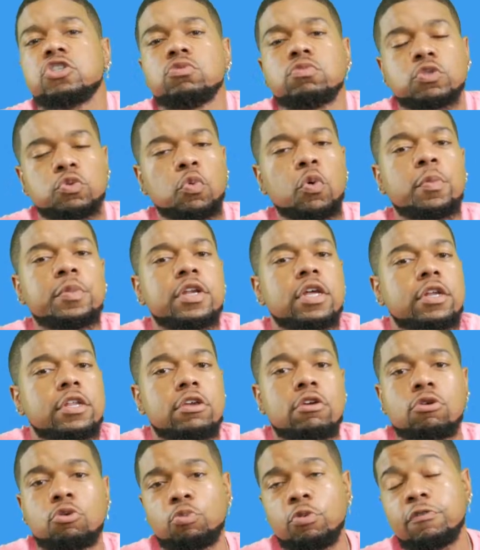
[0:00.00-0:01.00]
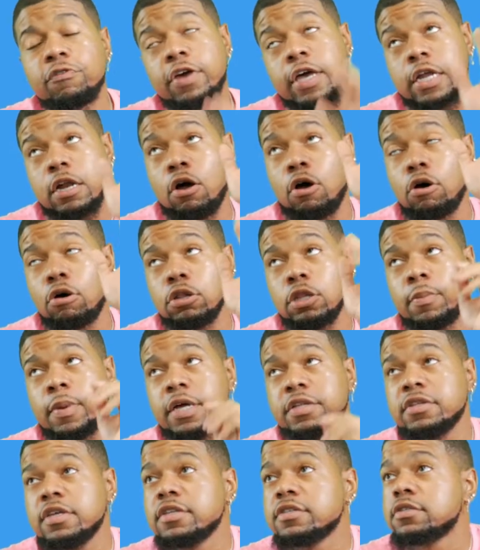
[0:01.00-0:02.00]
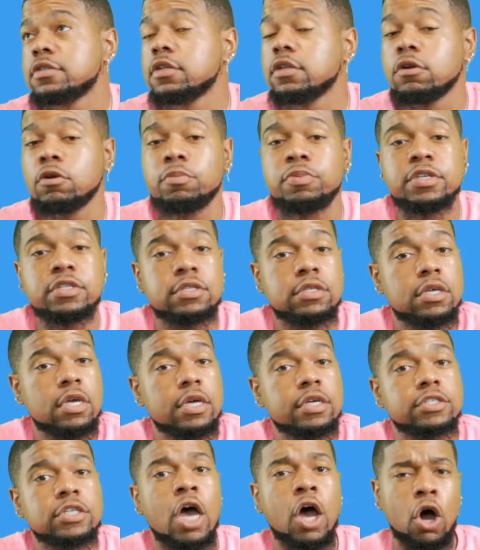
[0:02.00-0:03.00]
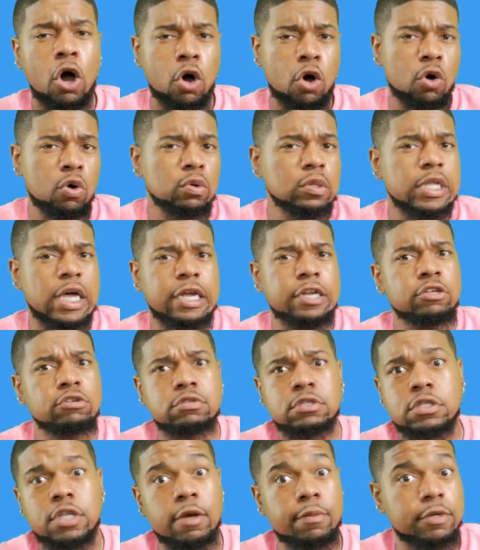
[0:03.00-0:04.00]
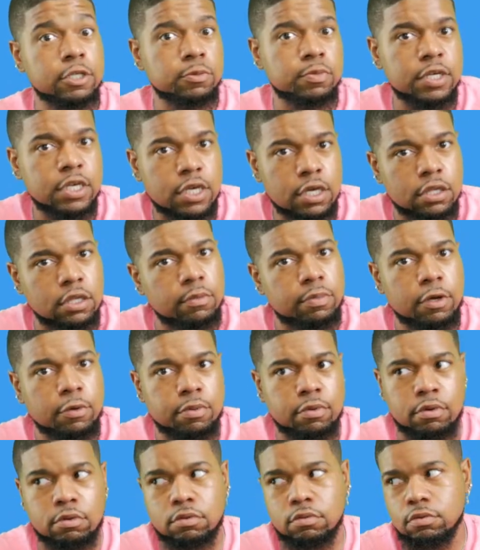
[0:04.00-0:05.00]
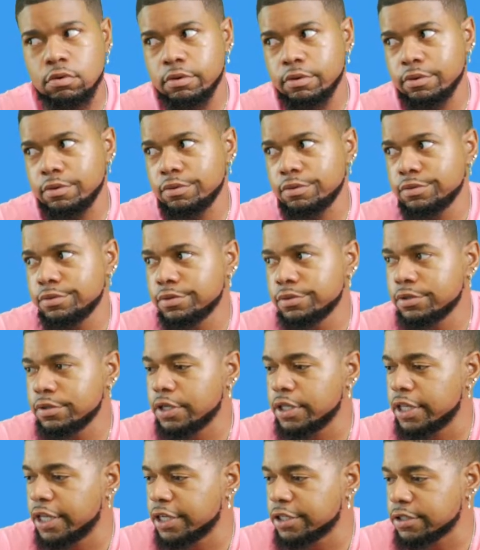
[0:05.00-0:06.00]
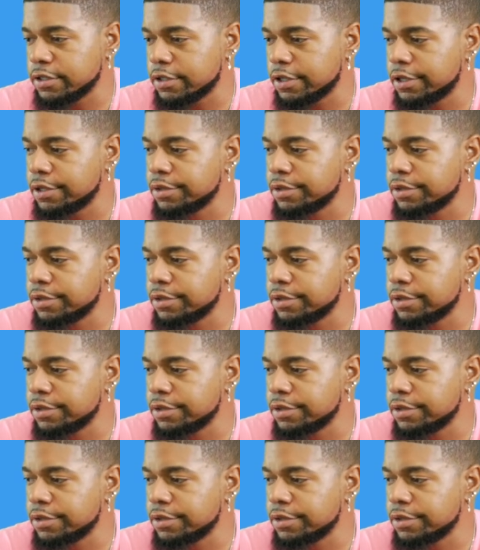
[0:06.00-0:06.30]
Woman of the Year, and we forgot all about the incident on PCH. Whole lot of you celebrities be killing people on the road, allegedly.